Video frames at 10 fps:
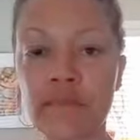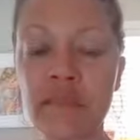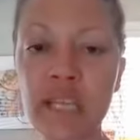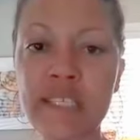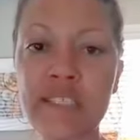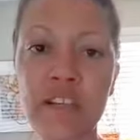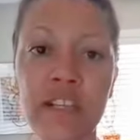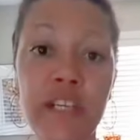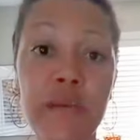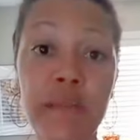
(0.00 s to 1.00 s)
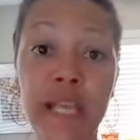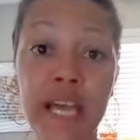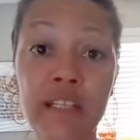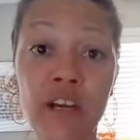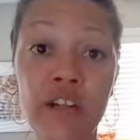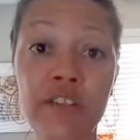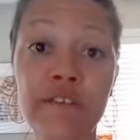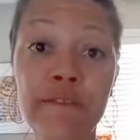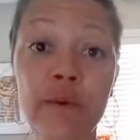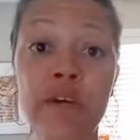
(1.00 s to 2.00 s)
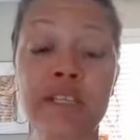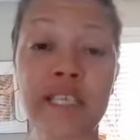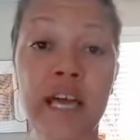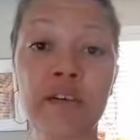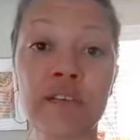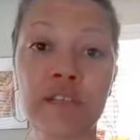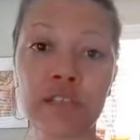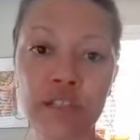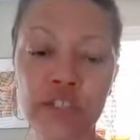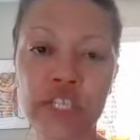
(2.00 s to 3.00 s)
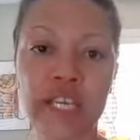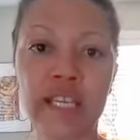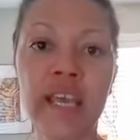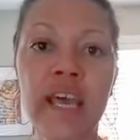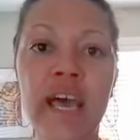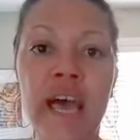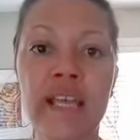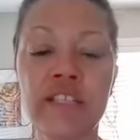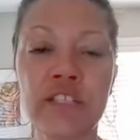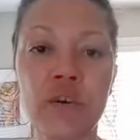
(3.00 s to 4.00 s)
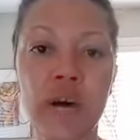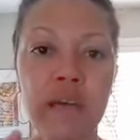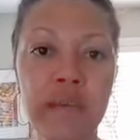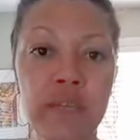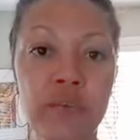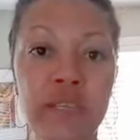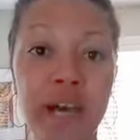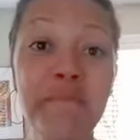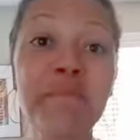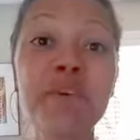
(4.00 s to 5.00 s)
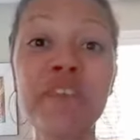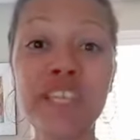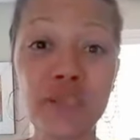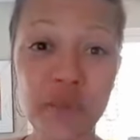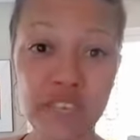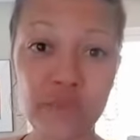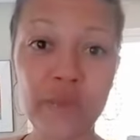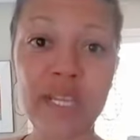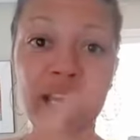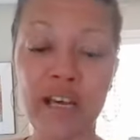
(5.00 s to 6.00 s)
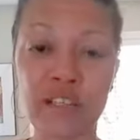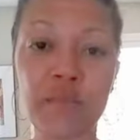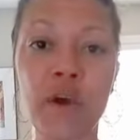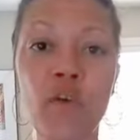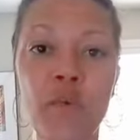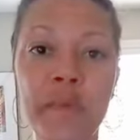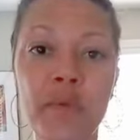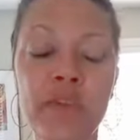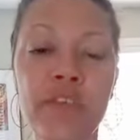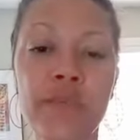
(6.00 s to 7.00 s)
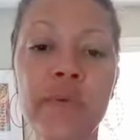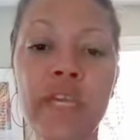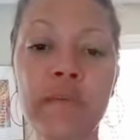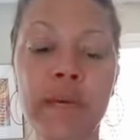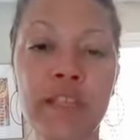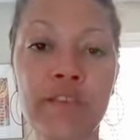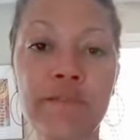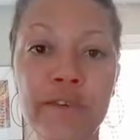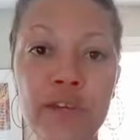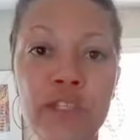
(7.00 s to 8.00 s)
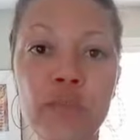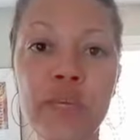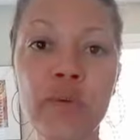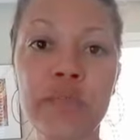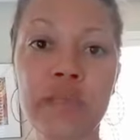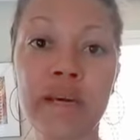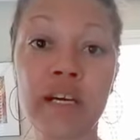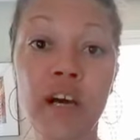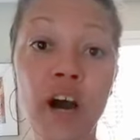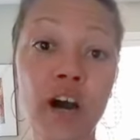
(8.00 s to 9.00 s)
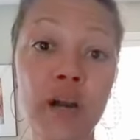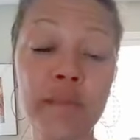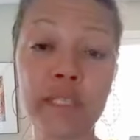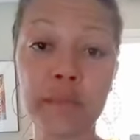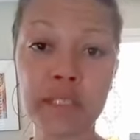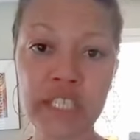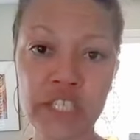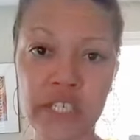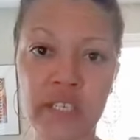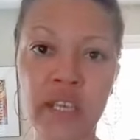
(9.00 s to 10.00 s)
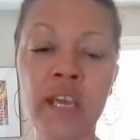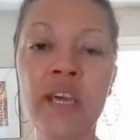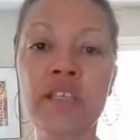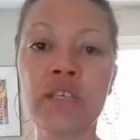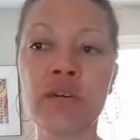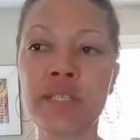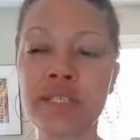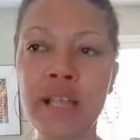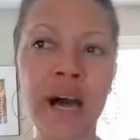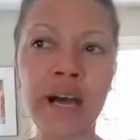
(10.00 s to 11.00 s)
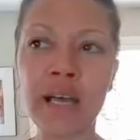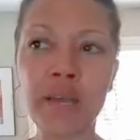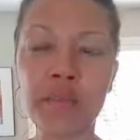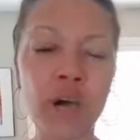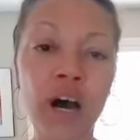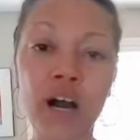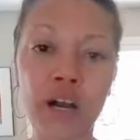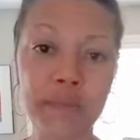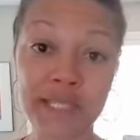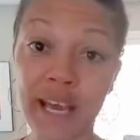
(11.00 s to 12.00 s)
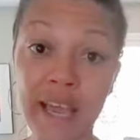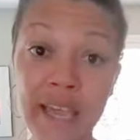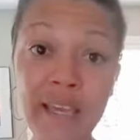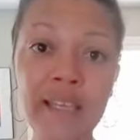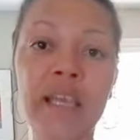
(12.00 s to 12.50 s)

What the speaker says: the 4-Cycle Solution. And so I'm moving into week 3 now. Tomorrow will be week 3, but the first week was about carb depletion. So it's not a carb diet,